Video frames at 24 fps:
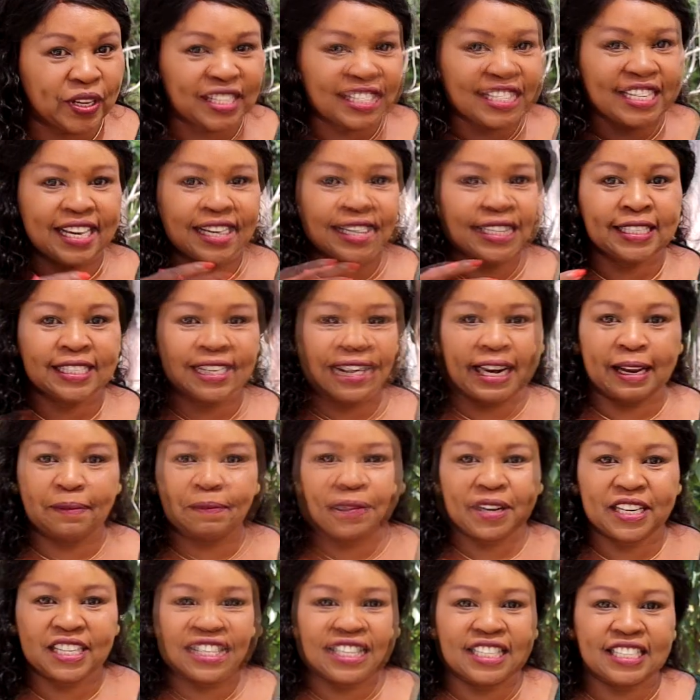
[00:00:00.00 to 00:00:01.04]
see
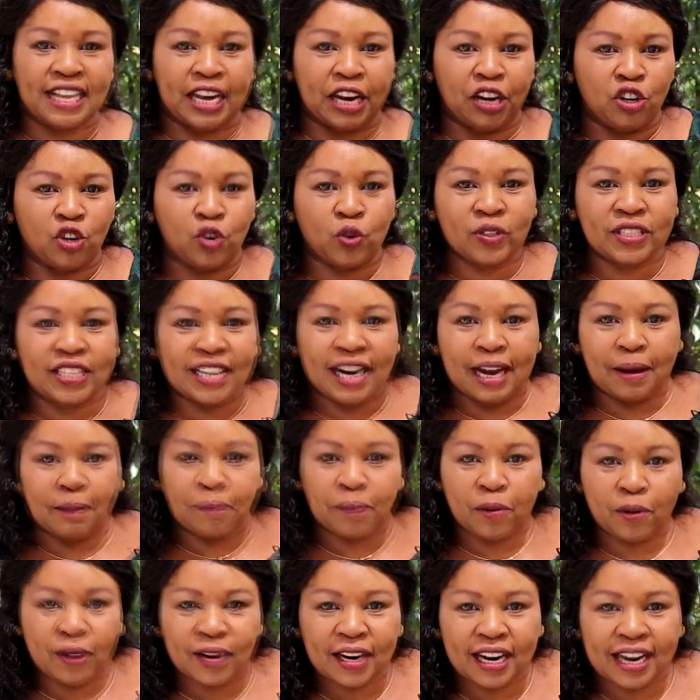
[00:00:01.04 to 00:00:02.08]
celebrities endorsing a
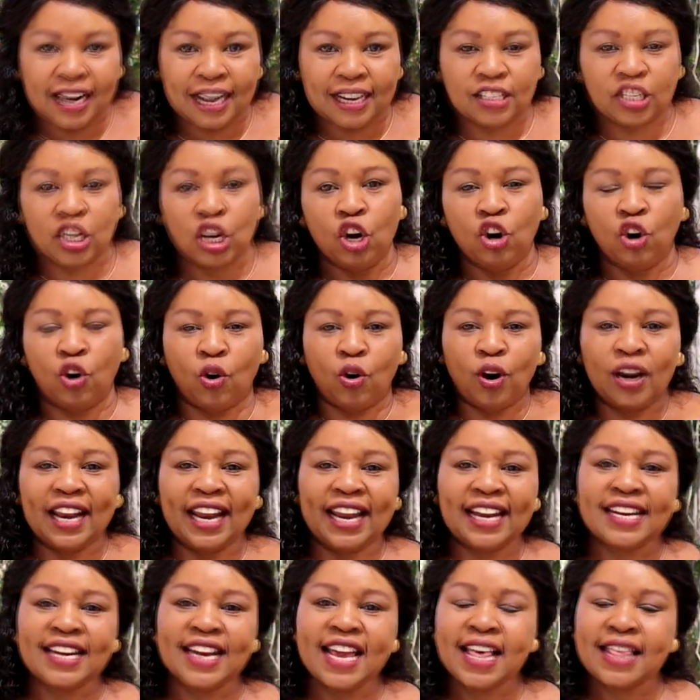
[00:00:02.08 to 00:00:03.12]
product or
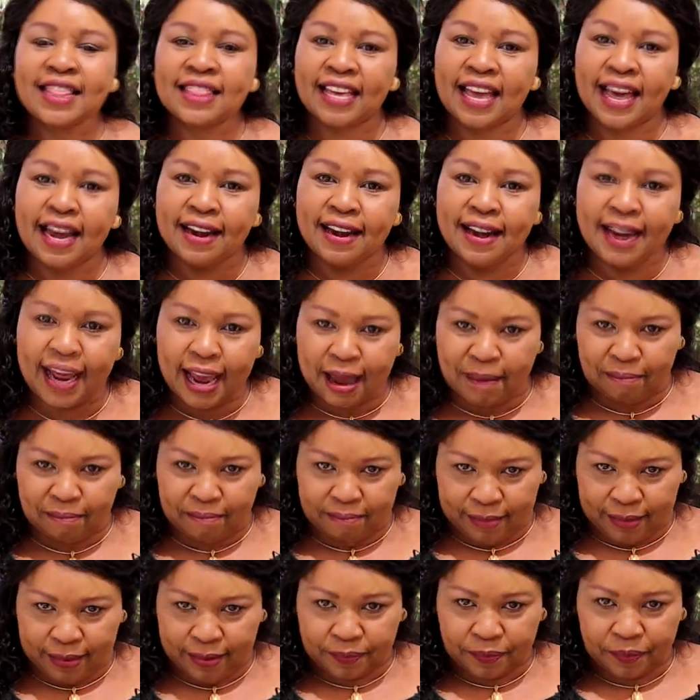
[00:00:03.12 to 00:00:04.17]
lending their
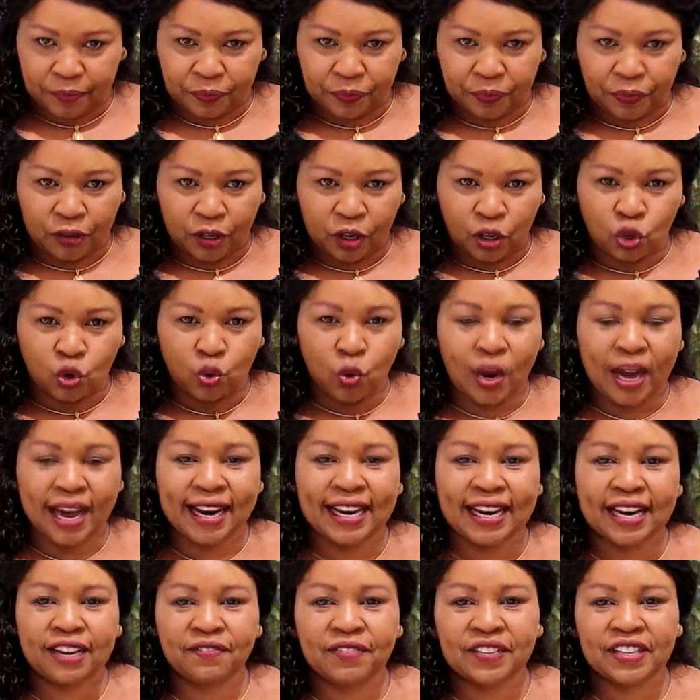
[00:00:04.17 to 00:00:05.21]
name to
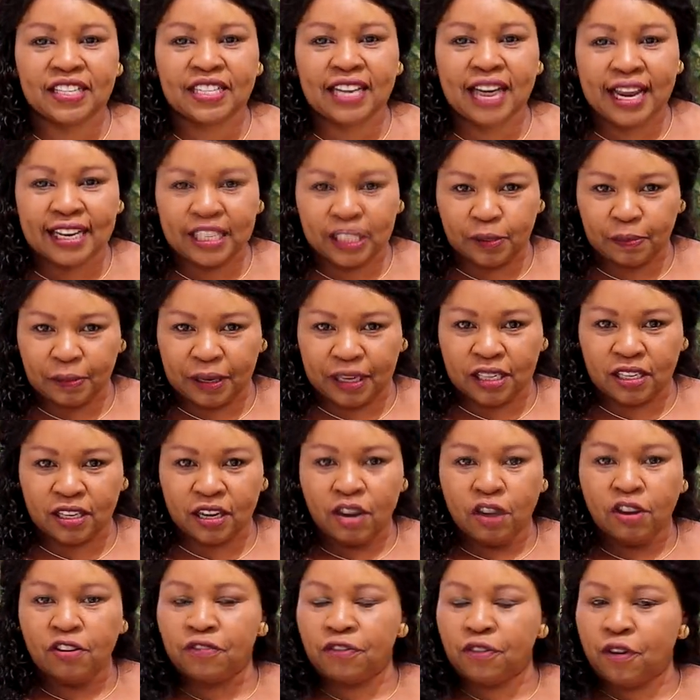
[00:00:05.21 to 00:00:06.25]
an advertisement
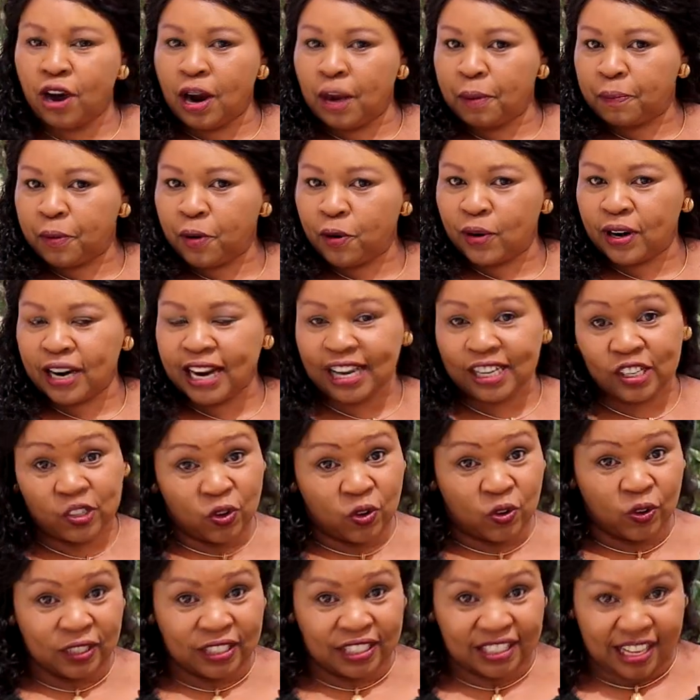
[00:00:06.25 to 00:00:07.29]
for a product
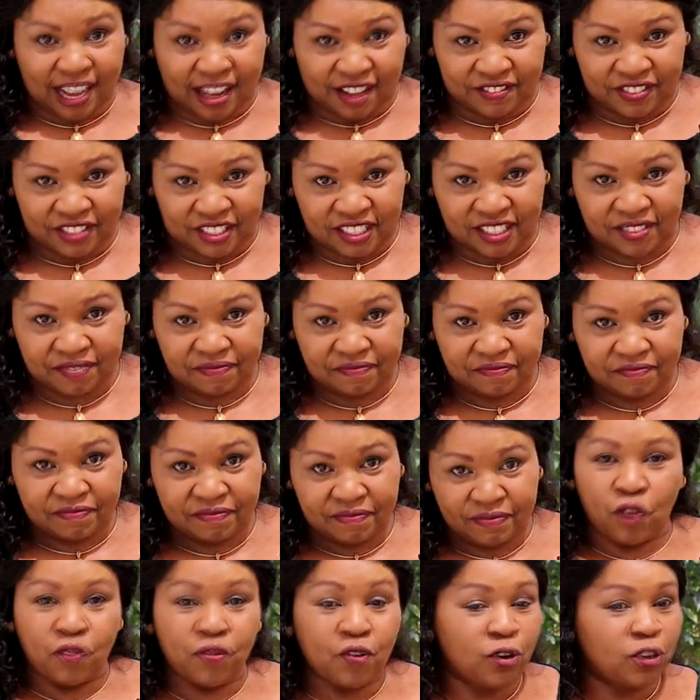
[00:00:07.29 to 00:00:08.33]
or service.
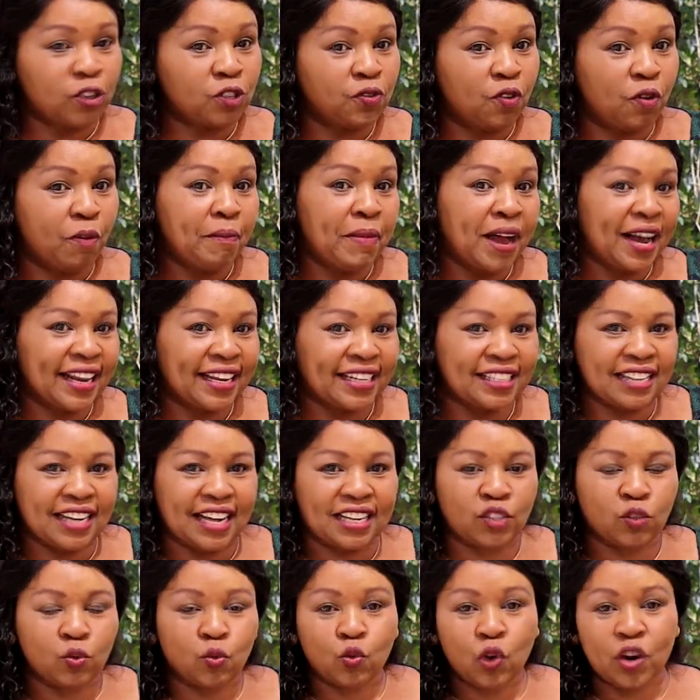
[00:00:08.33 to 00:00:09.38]
Of course, for
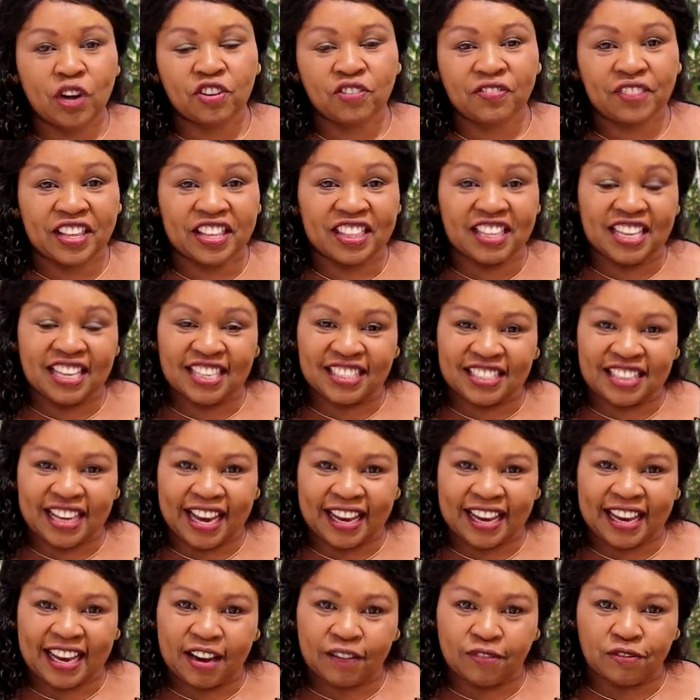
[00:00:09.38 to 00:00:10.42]
marketers, one of the things they
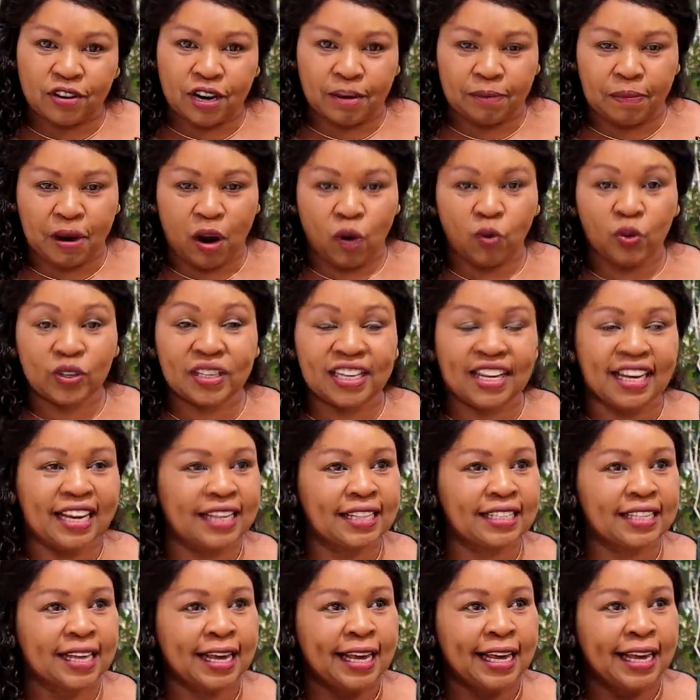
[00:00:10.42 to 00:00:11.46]
are careful about
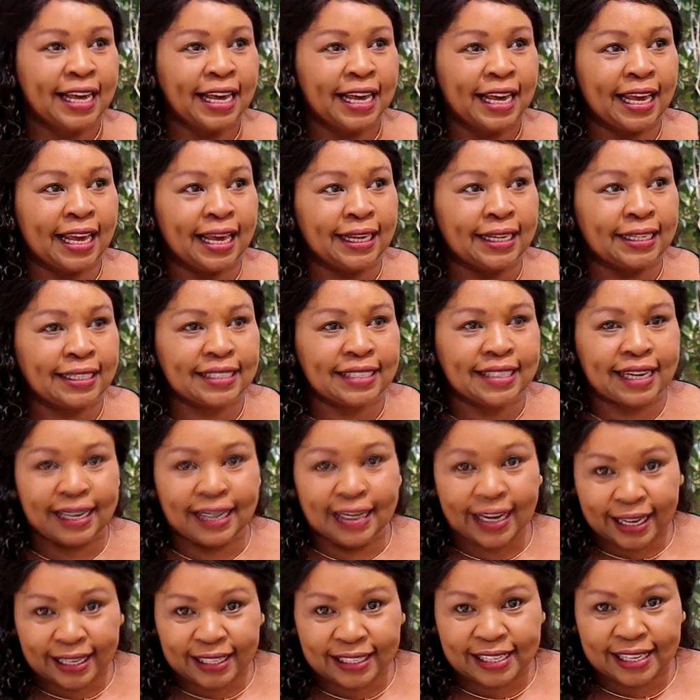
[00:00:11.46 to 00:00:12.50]
is in
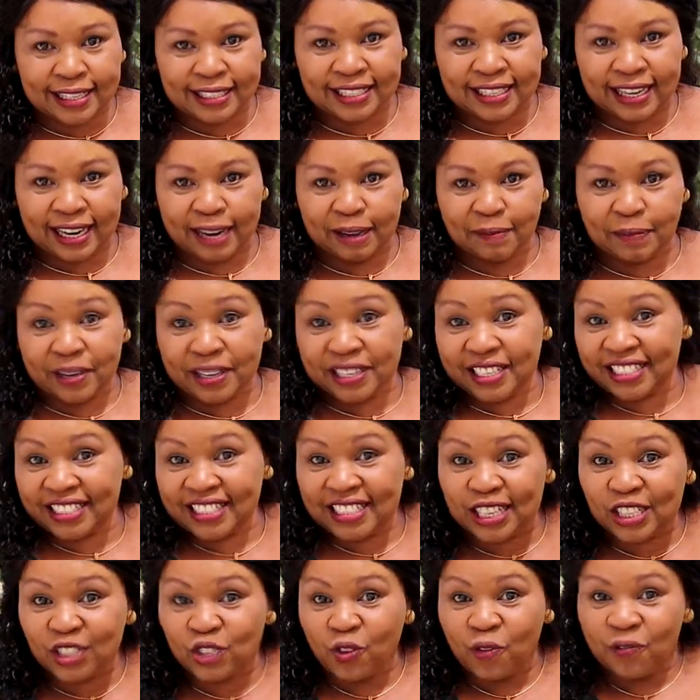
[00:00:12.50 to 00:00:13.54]
selecting celebrities
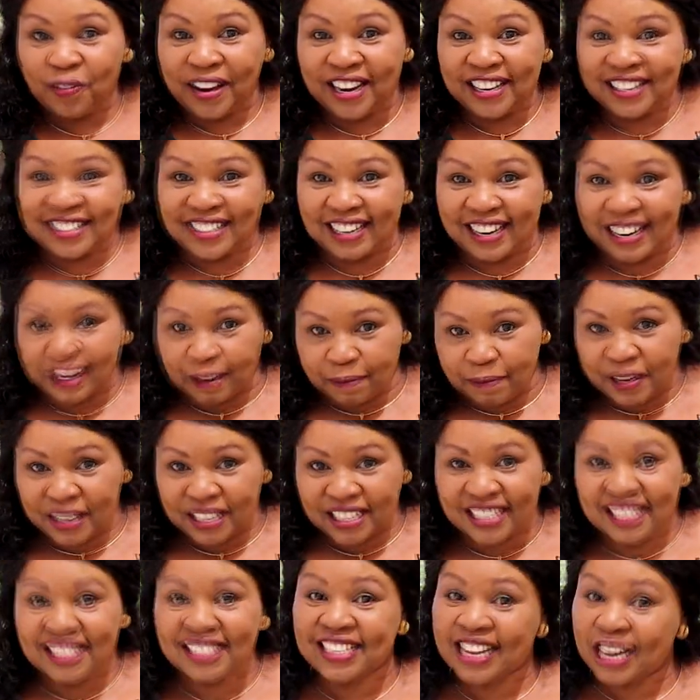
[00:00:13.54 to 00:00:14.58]
is to find
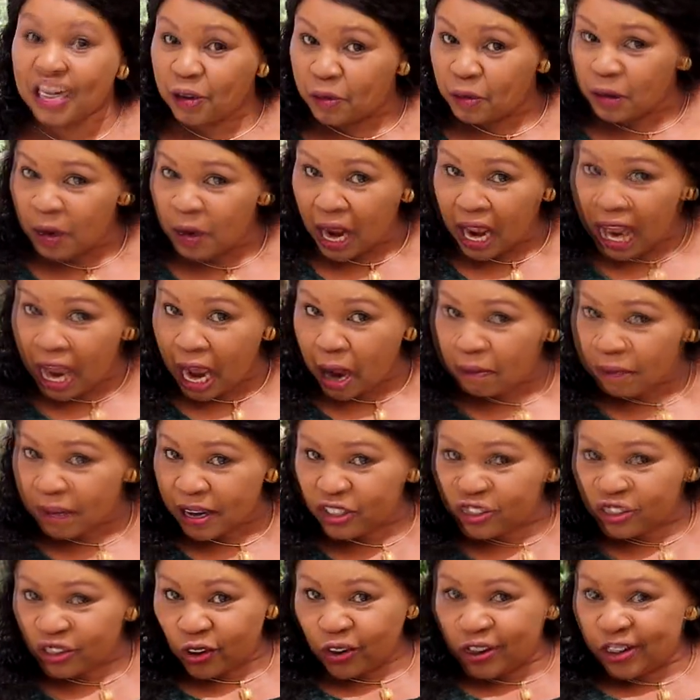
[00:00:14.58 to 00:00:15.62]
celebrities that a
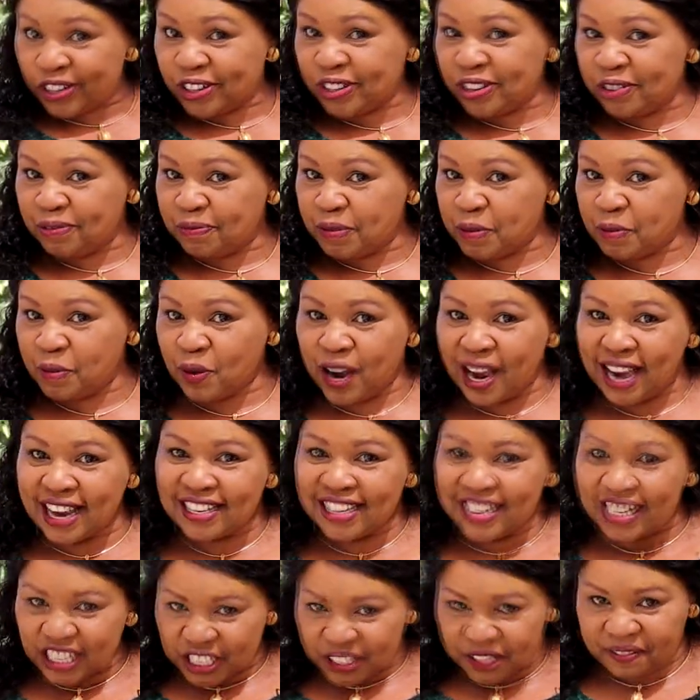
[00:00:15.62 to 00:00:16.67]
majority of people
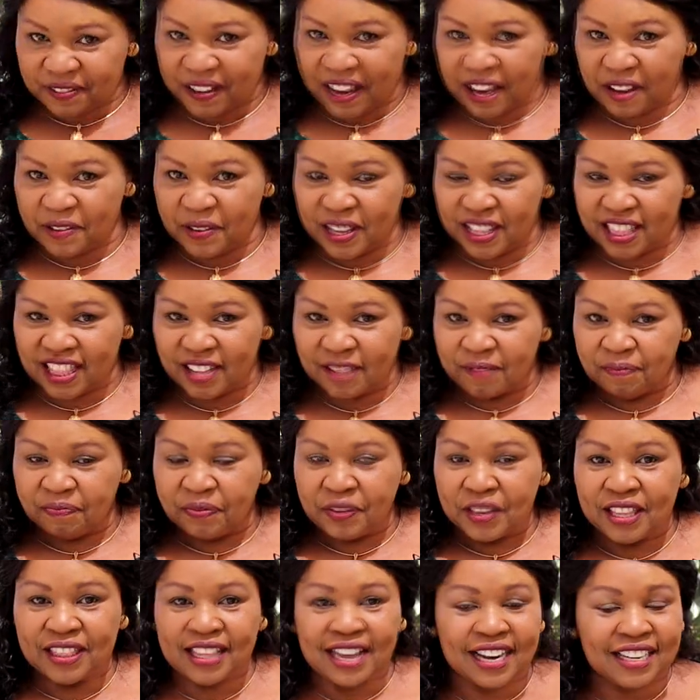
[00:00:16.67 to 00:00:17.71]
identify with,
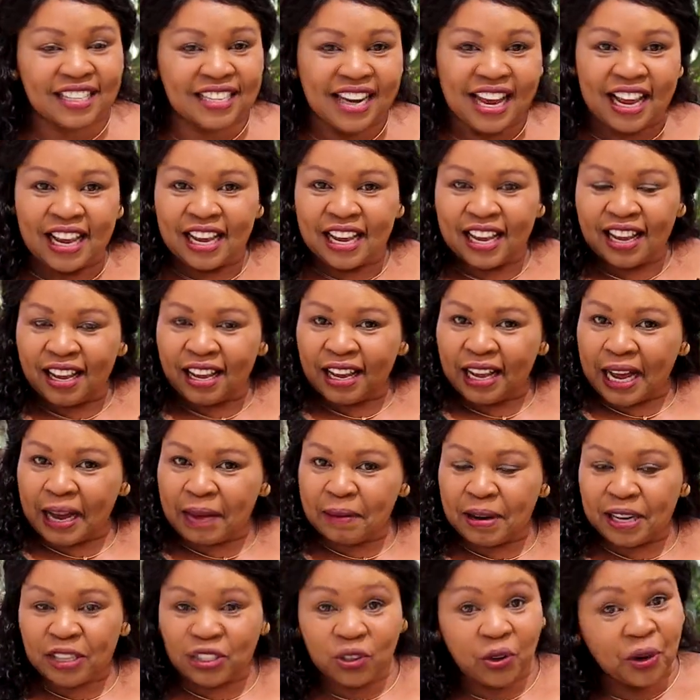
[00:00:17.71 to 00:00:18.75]
that a
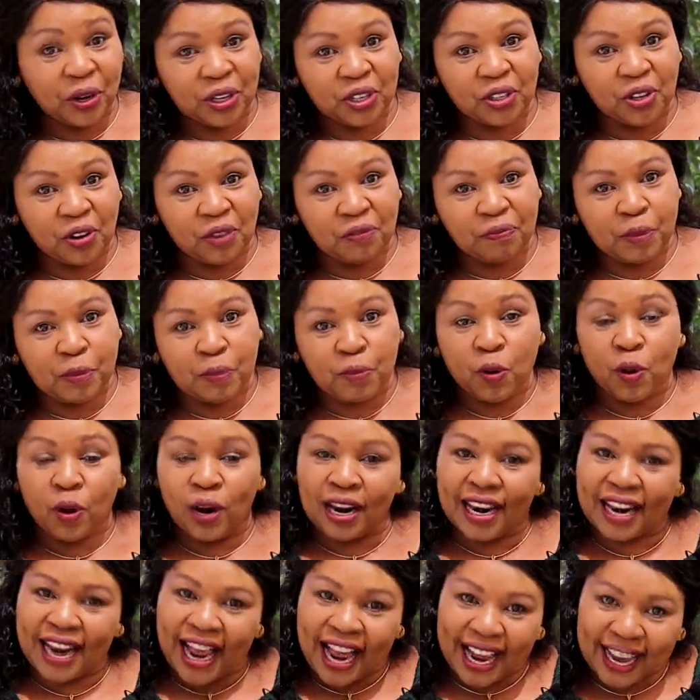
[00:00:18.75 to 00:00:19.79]
majority of
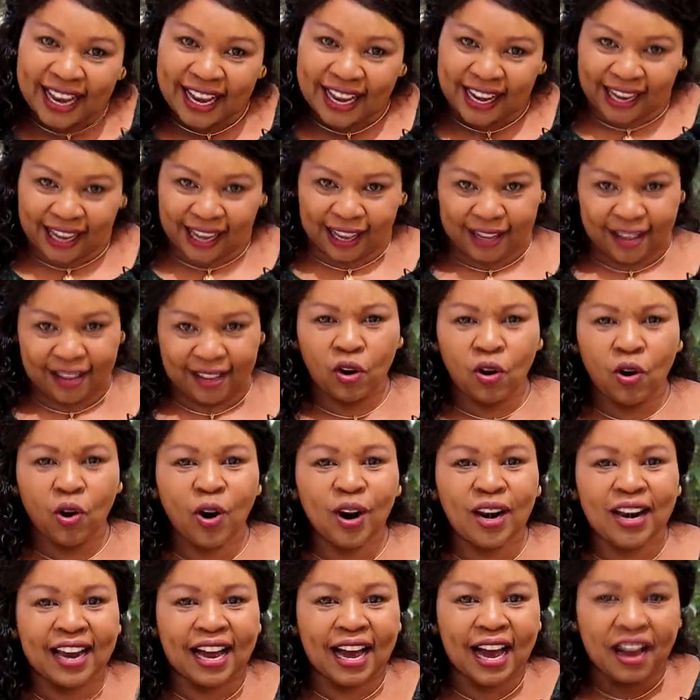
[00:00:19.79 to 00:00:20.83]
people like
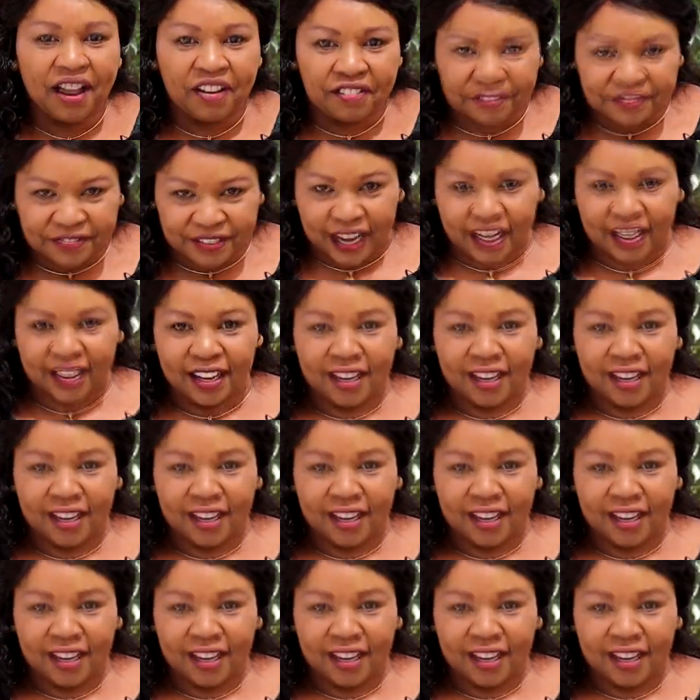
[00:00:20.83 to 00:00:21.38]
or love,